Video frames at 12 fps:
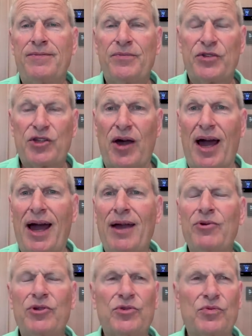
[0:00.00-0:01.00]
So I
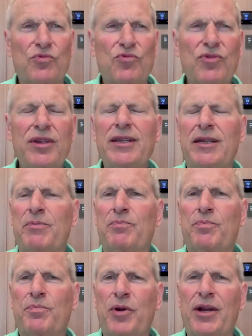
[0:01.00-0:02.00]
was really
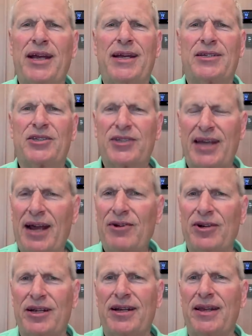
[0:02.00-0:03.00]
pretty astounded.